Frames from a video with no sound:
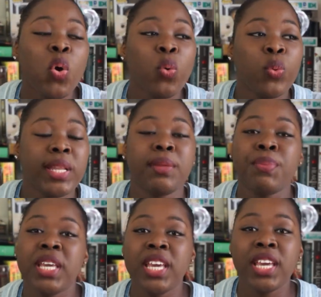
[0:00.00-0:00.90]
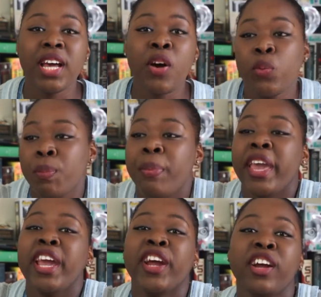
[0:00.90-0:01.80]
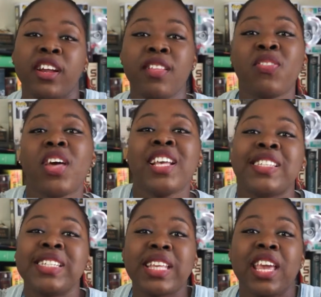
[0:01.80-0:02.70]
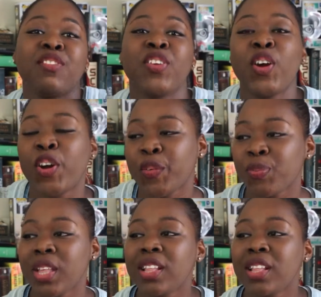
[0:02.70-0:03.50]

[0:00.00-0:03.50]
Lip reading: would bear a savior